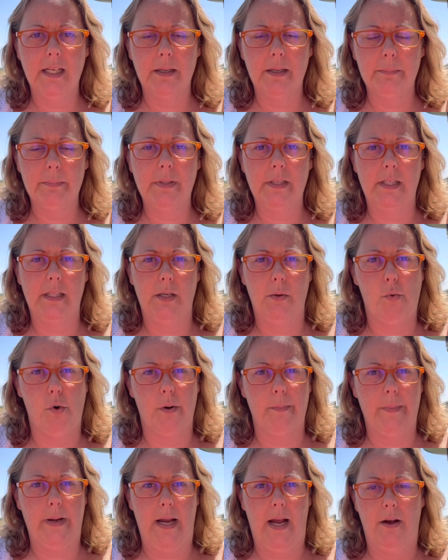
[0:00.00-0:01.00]
completely
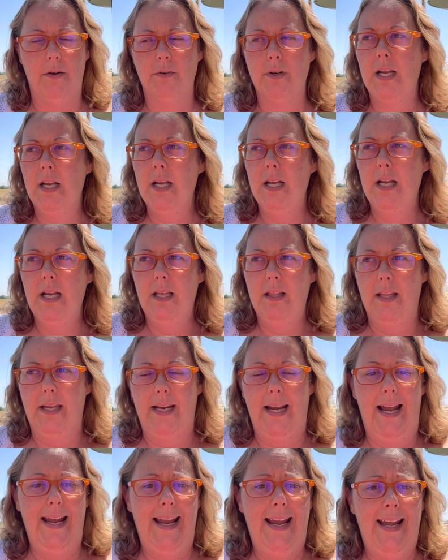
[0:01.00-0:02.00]
wore me out.
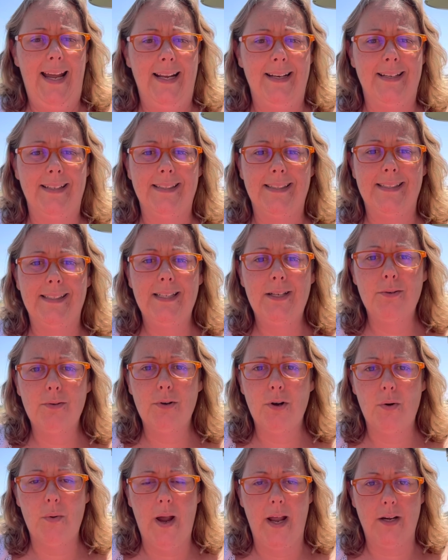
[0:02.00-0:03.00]
Like I had
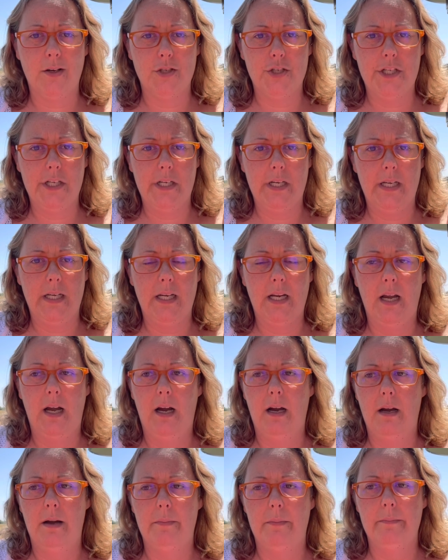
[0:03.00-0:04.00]
zero energy.
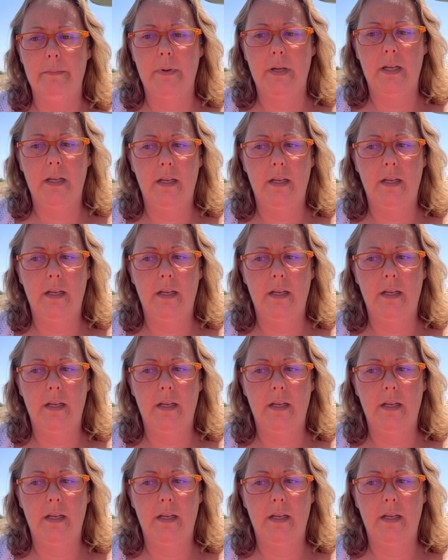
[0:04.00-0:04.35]
Um,